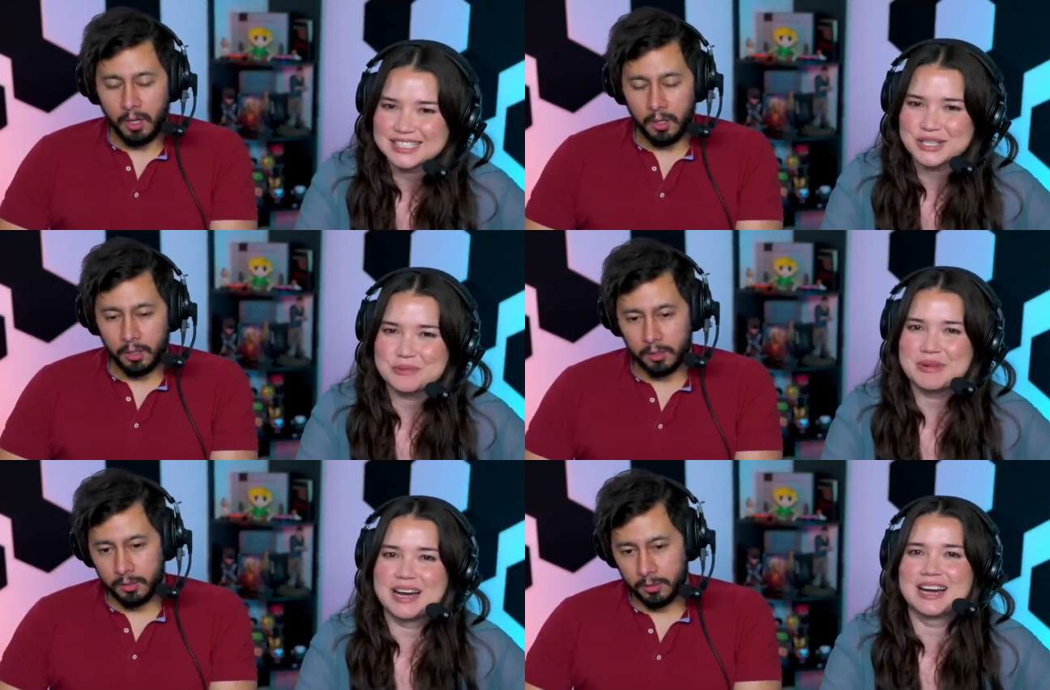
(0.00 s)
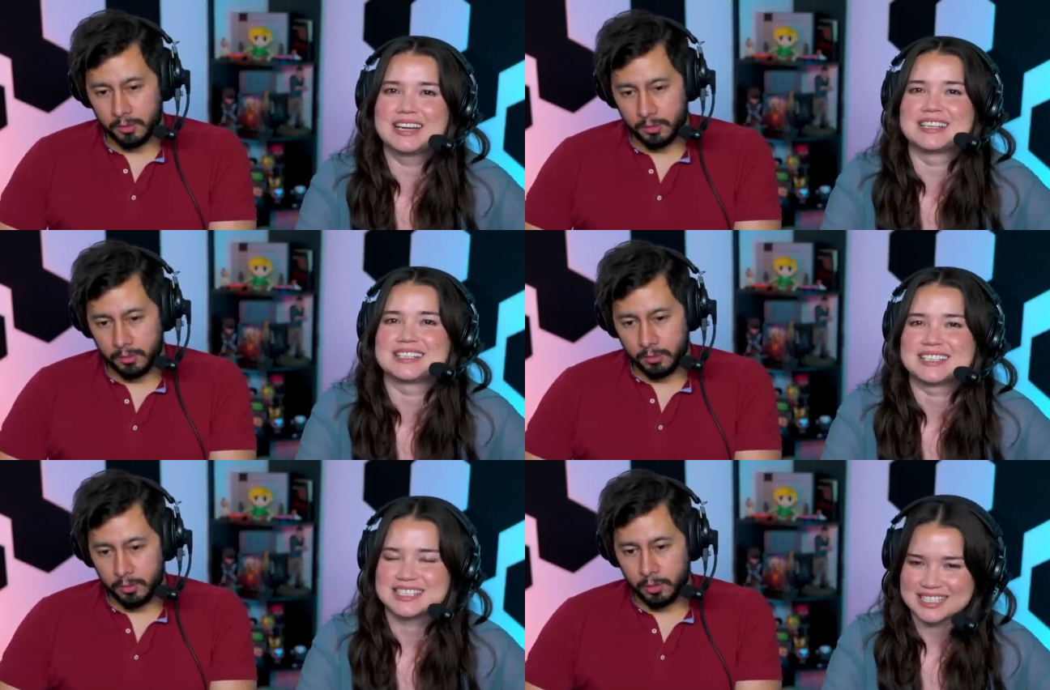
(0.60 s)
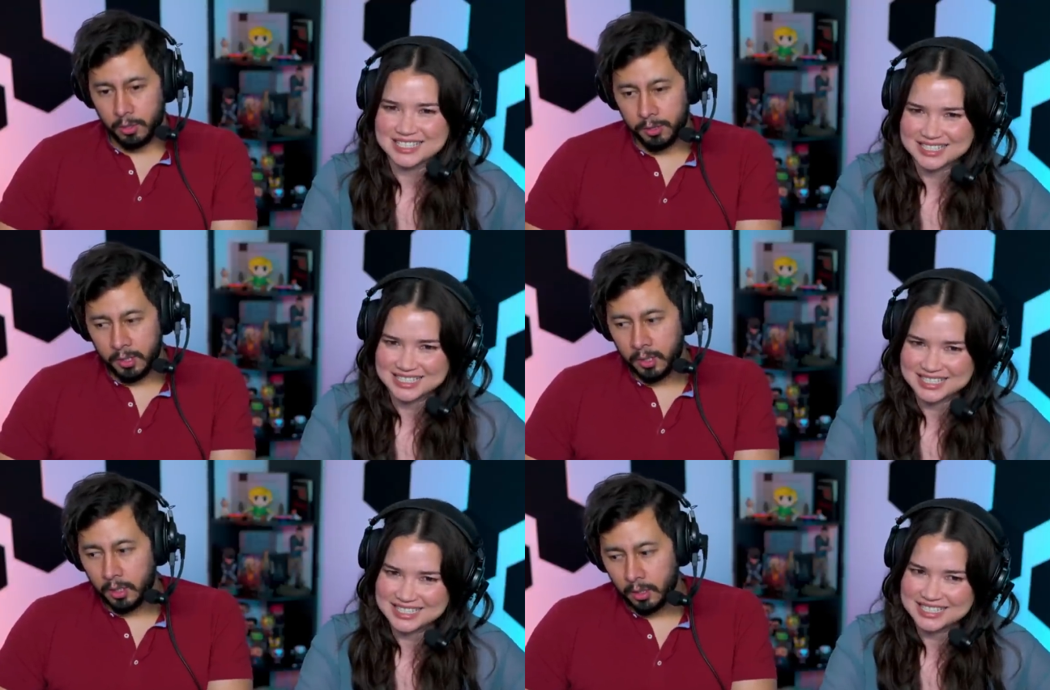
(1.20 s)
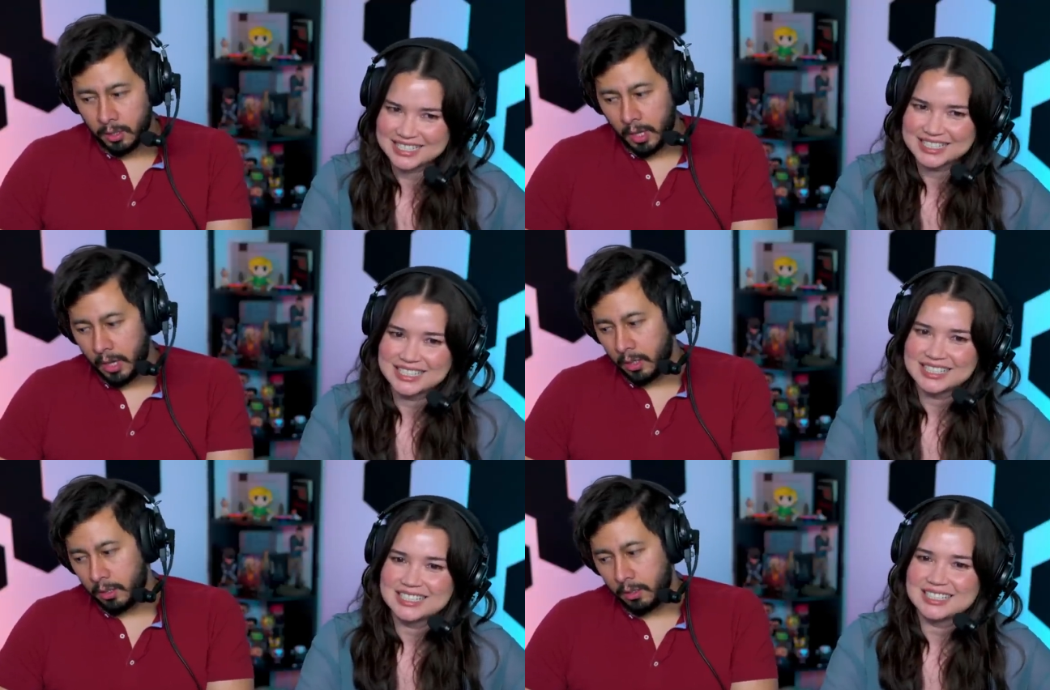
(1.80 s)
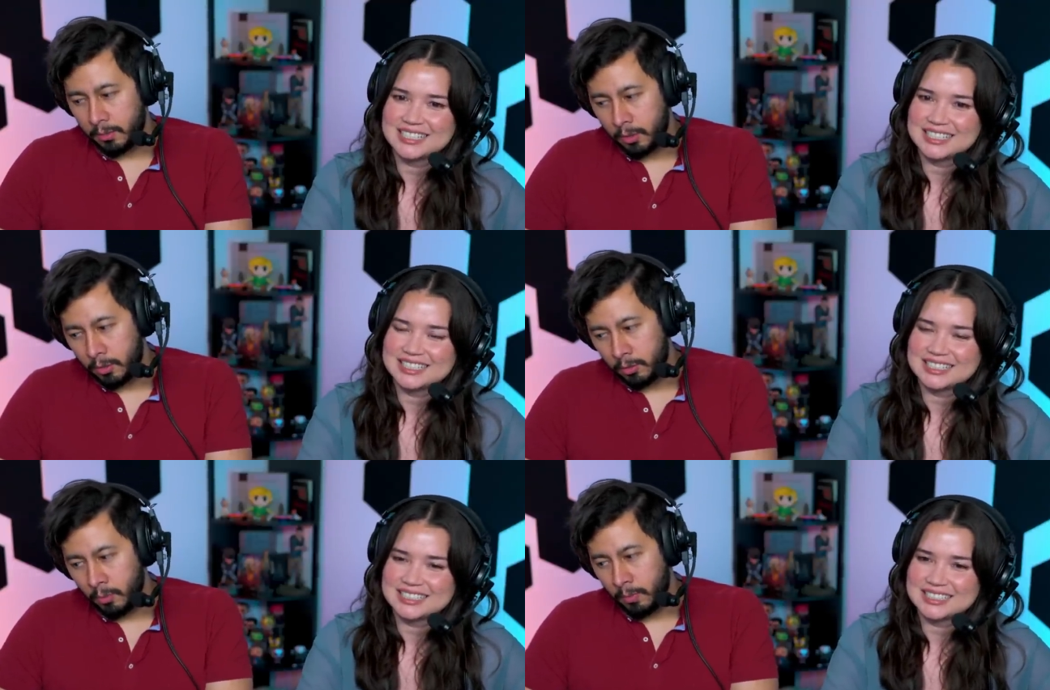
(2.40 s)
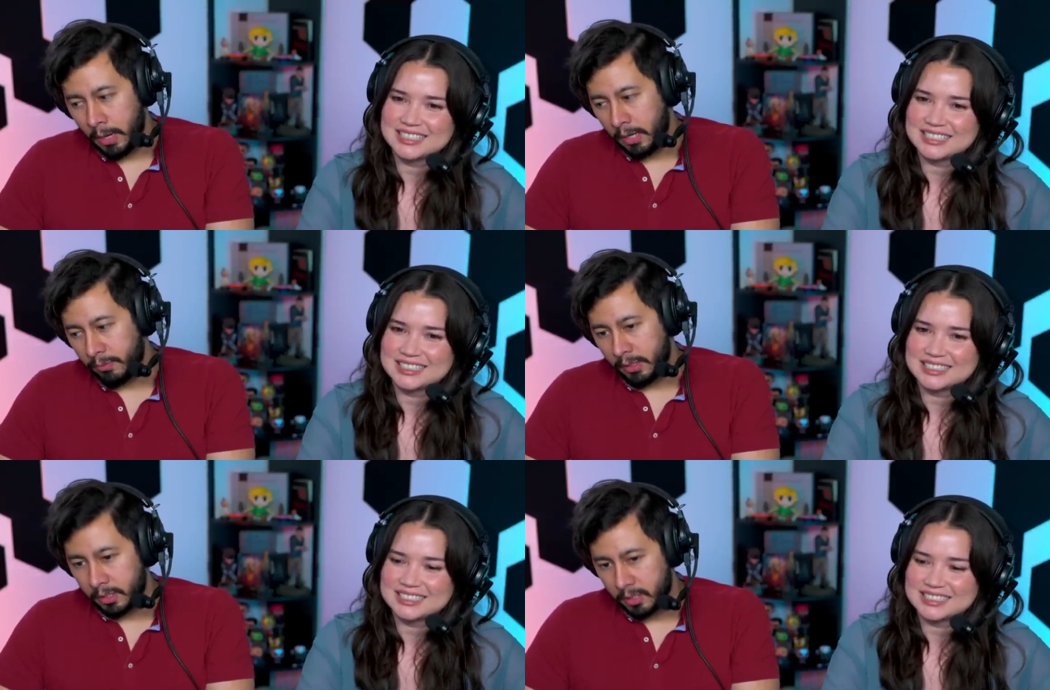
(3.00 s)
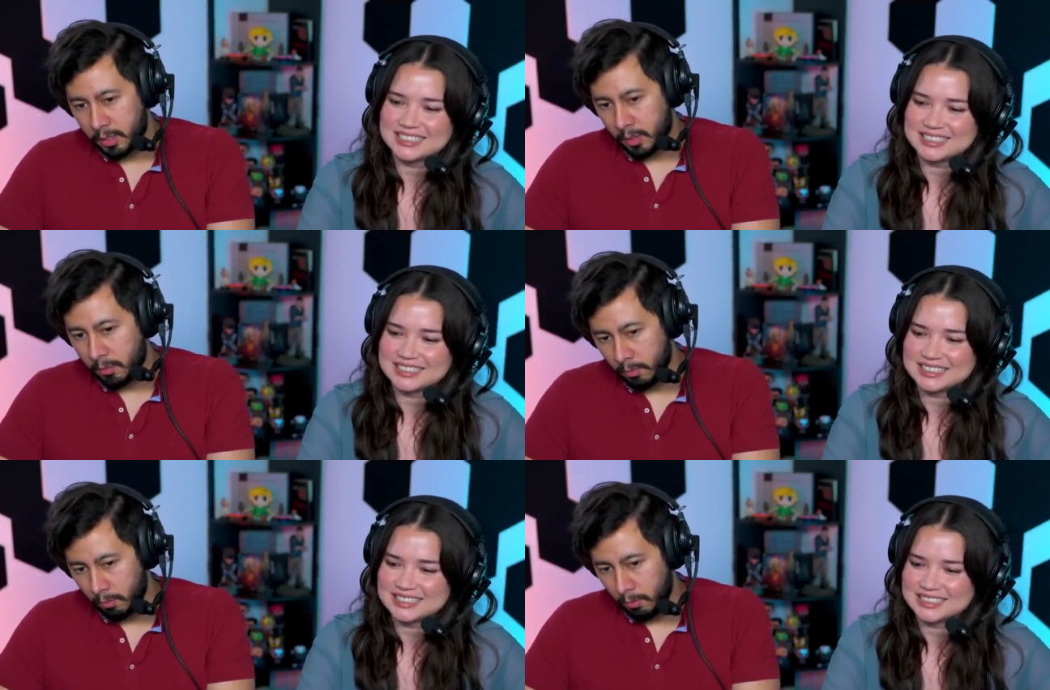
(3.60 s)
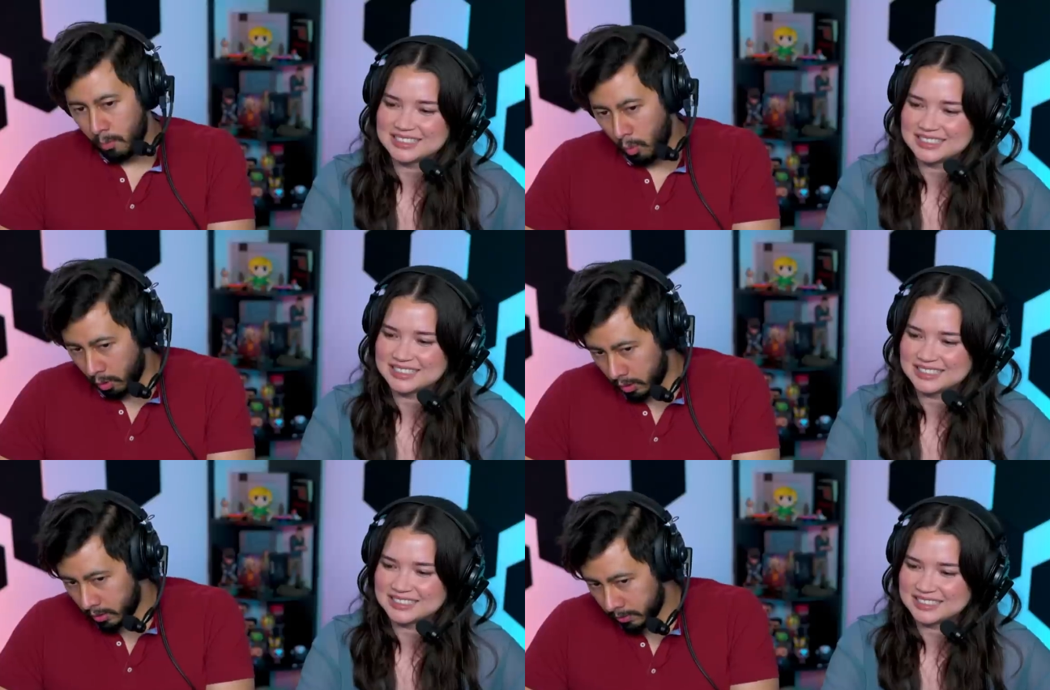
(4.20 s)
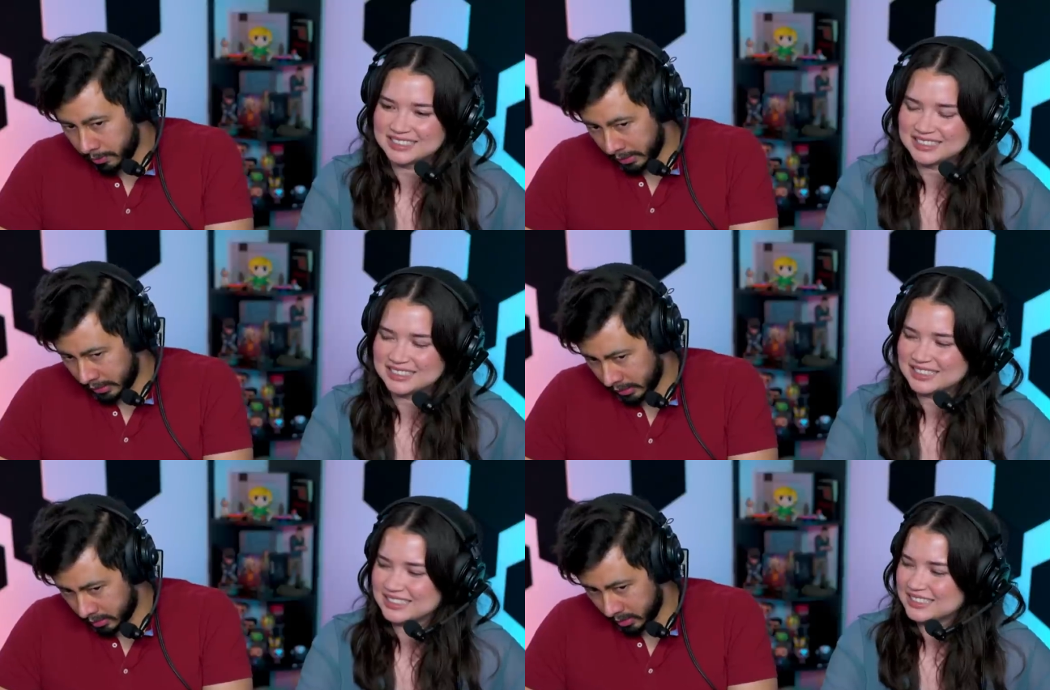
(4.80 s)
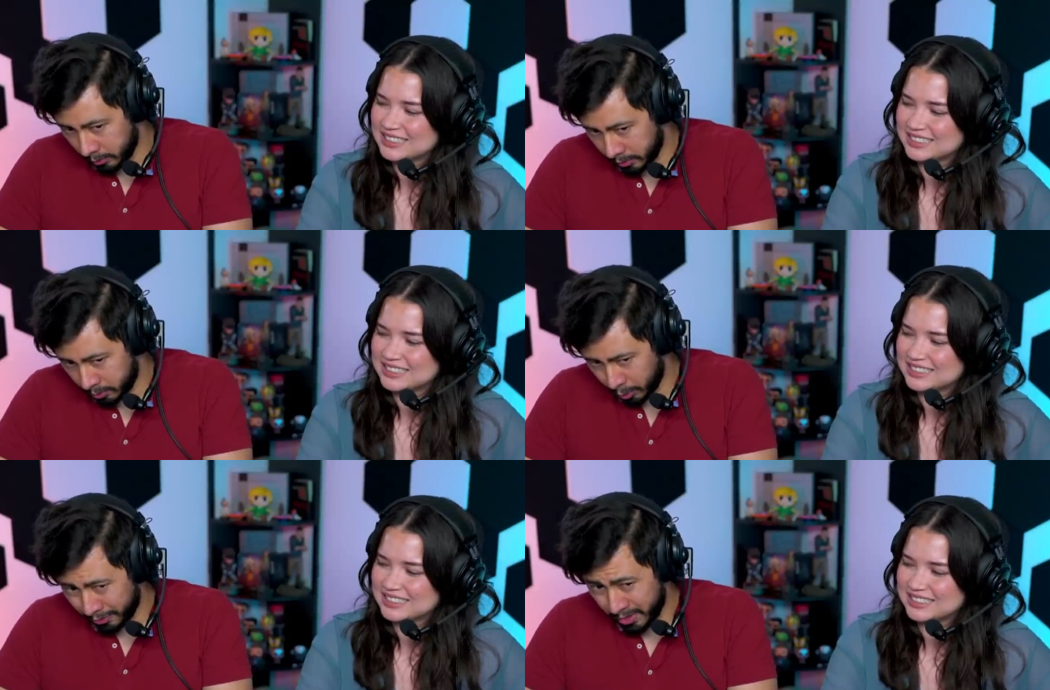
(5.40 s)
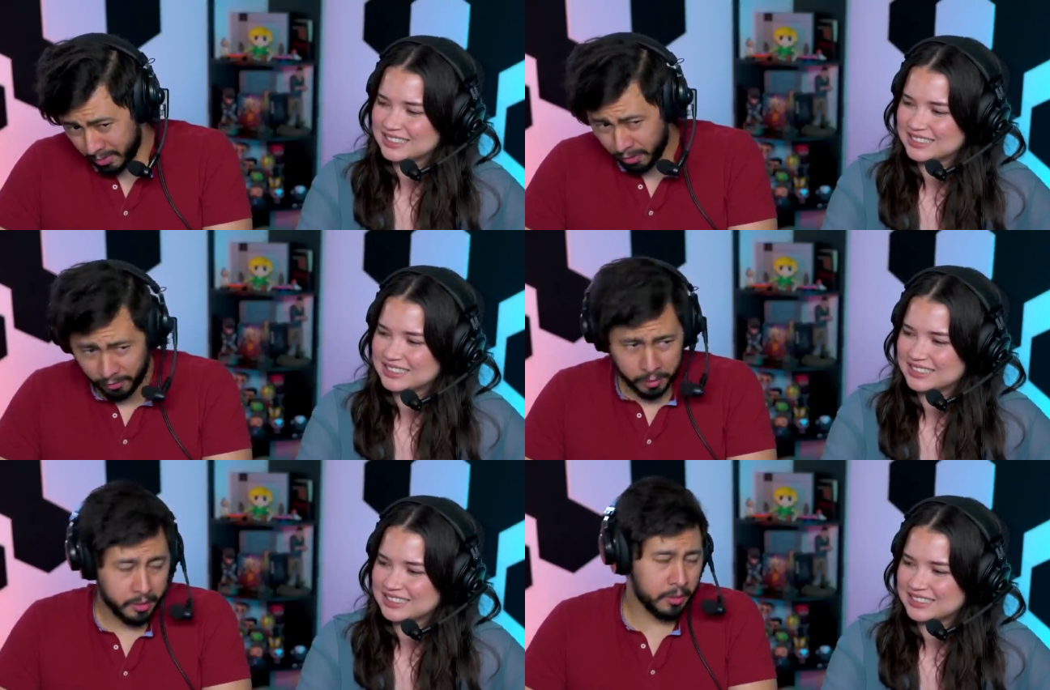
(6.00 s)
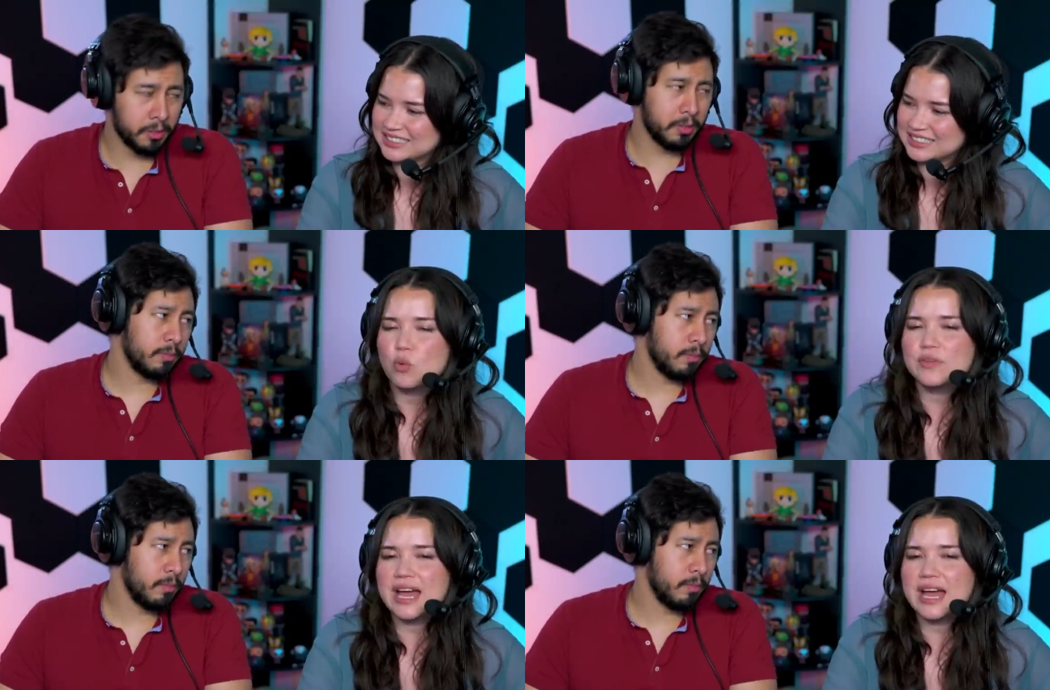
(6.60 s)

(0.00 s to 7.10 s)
Speaker 1: Too much.
Speaker 2: Do you think that you might have liked the season more because it was more female focused?
Speaker 1: Well,